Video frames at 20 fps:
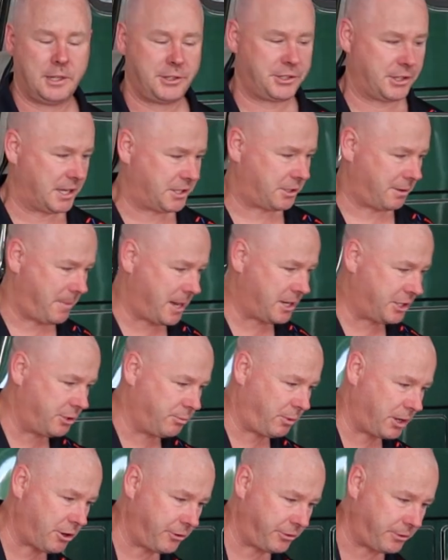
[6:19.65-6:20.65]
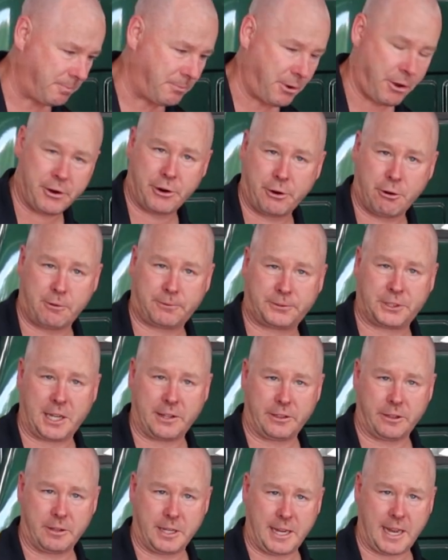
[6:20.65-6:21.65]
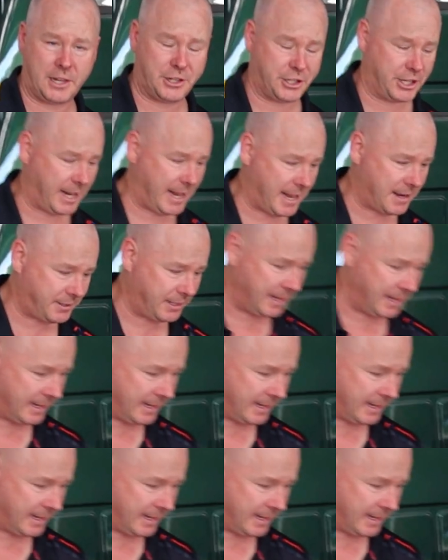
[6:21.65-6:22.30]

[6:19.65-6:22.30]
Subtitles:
So as I mentioned, we got the bonnet off to get the engine out.